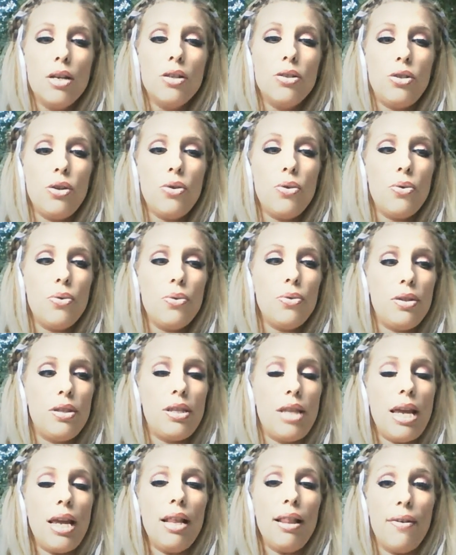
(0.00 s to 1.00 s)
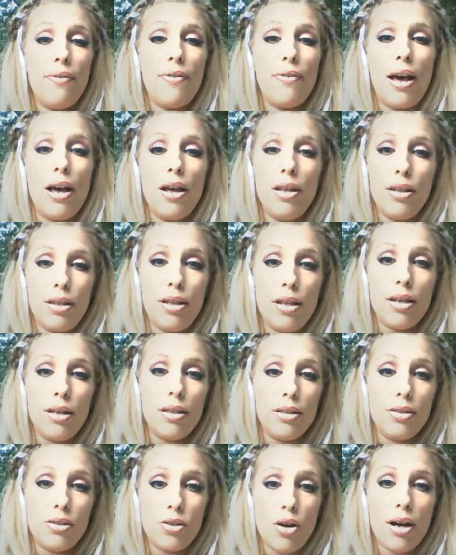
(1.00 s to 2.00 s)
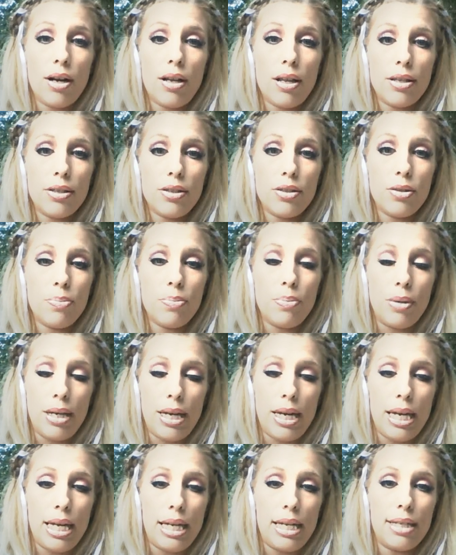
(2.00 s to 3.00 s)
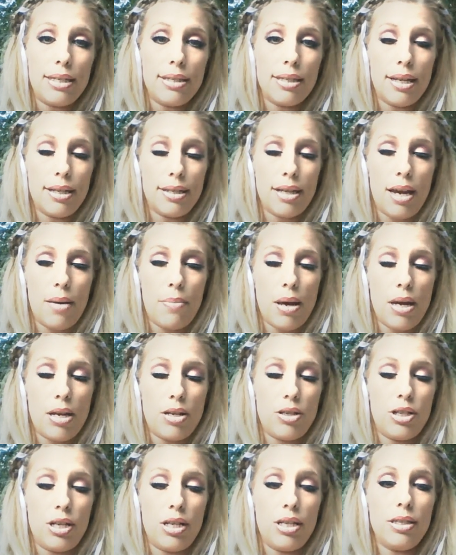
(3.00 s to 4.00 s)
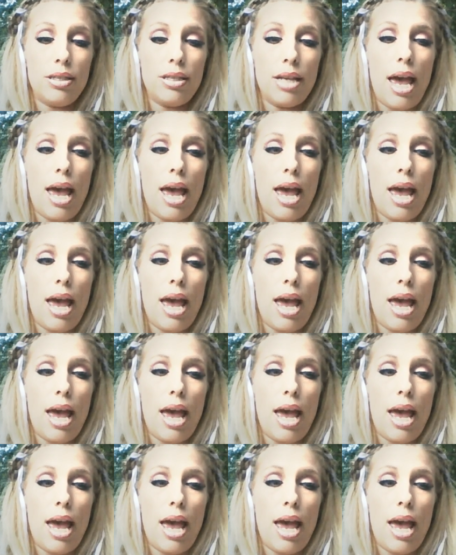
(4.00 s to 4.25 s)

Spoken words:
So they live out in the star cluster Pleiades, as I mentioned,